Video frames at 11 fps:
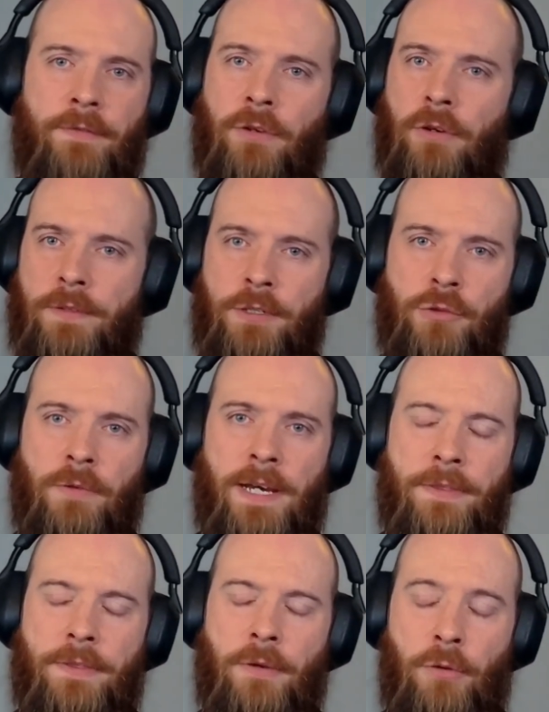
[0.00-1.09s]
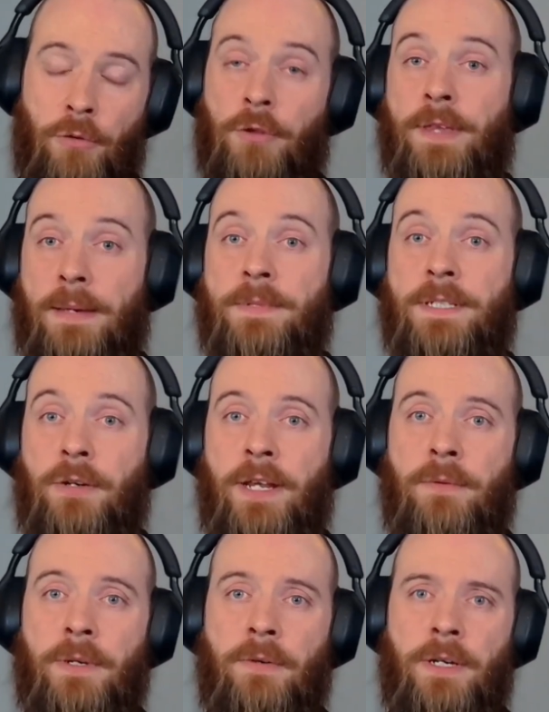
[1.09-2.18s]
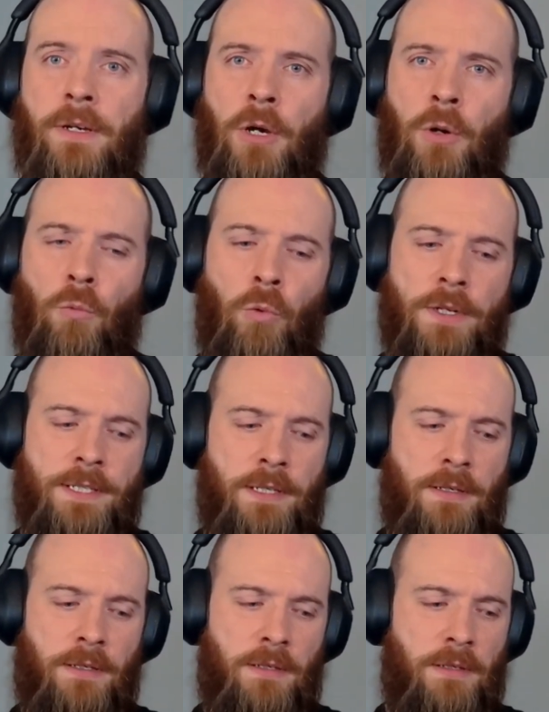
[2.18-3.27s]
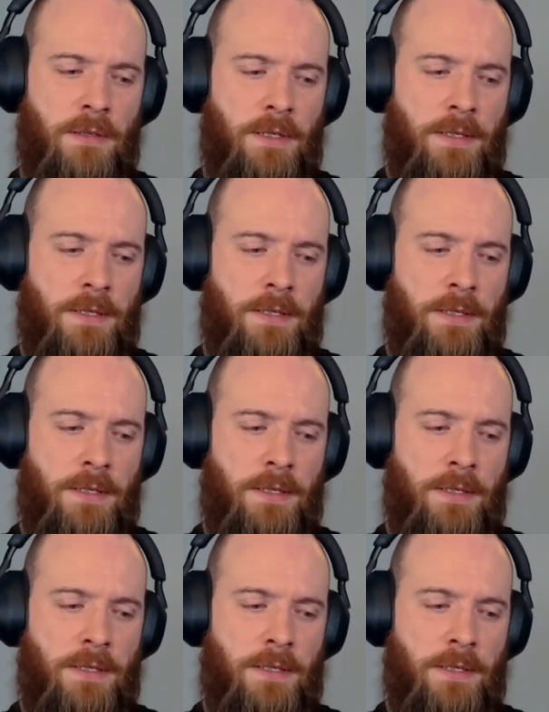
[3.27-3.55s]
I've got all these OAuth apps there anyway, right? What's these